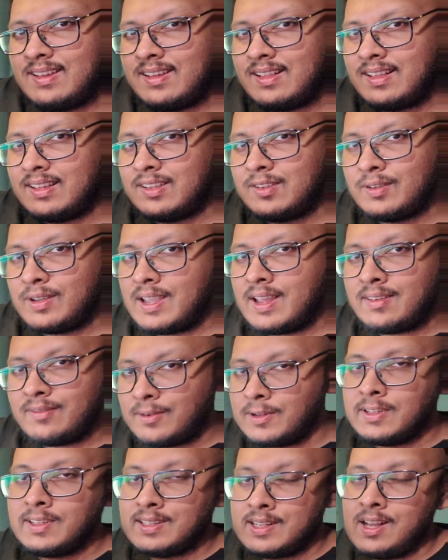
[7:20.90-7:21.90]
Like you can't
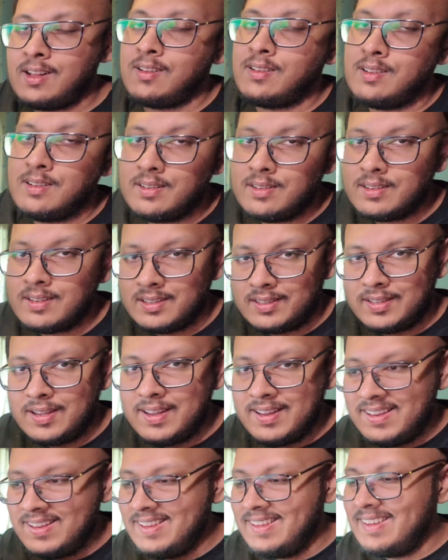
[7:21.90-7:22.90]
really tell because,
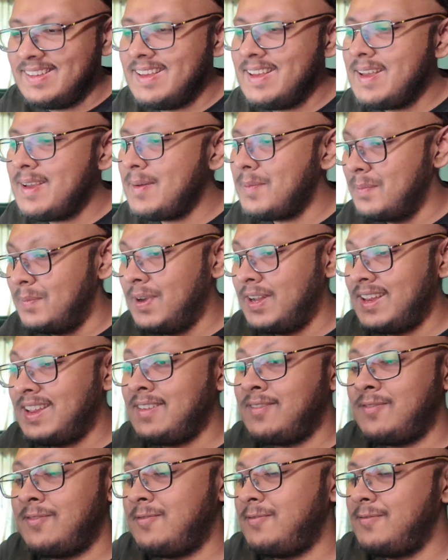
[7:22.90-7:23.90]
but
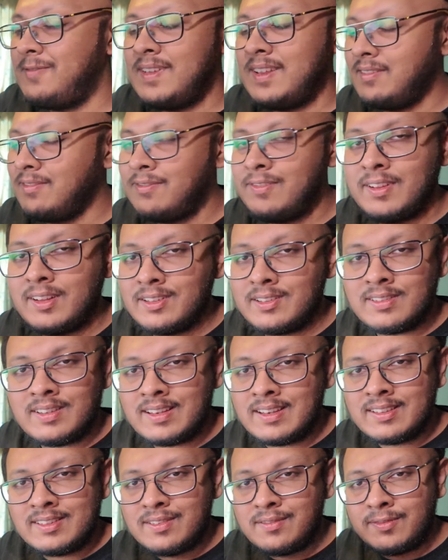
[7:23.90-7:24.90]
it
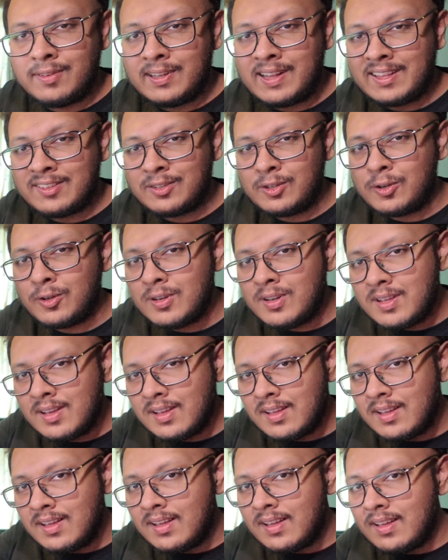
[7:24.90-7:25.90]
doesn't feel as good.
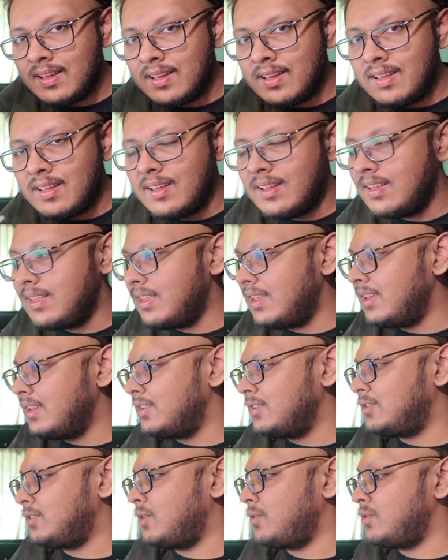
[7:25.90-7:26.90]

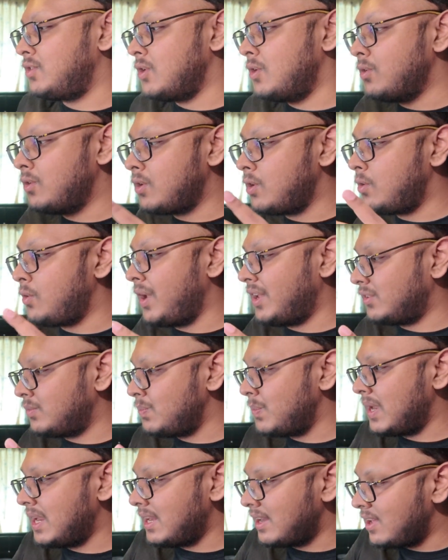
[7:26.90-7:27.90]
So Doqo has
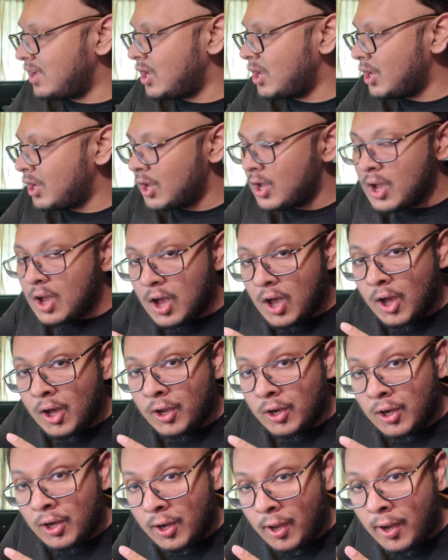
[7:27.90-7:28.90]
made
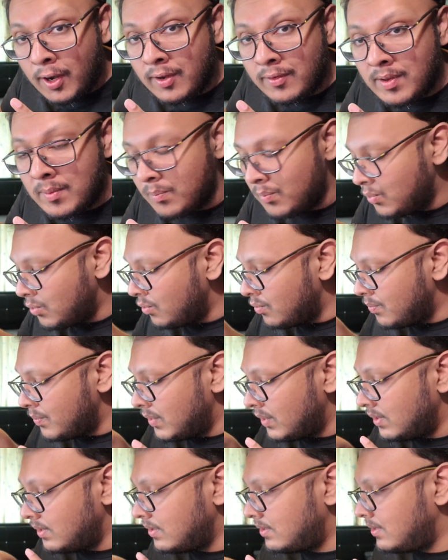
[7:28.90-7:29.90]
a lot of
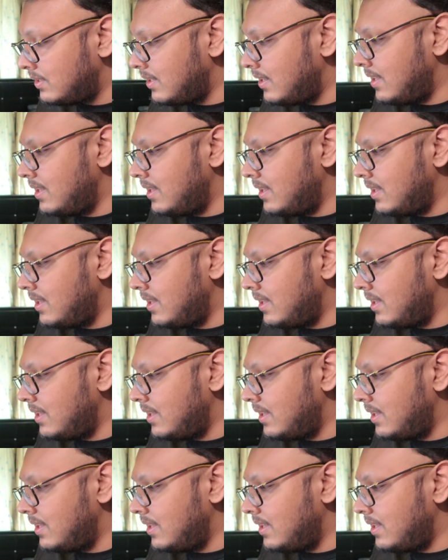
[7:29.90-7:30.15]
improvements